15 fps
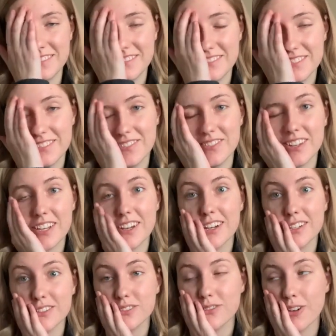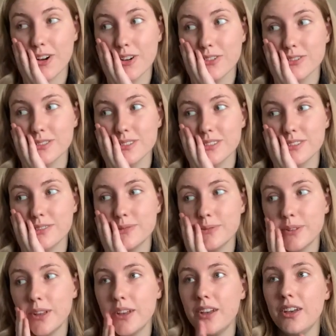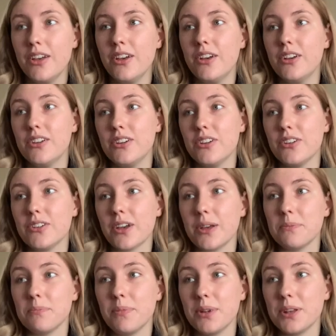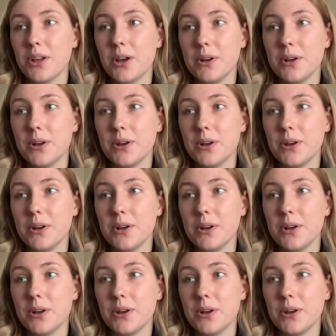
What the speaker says: Oh my gosh, Rose. Okay, but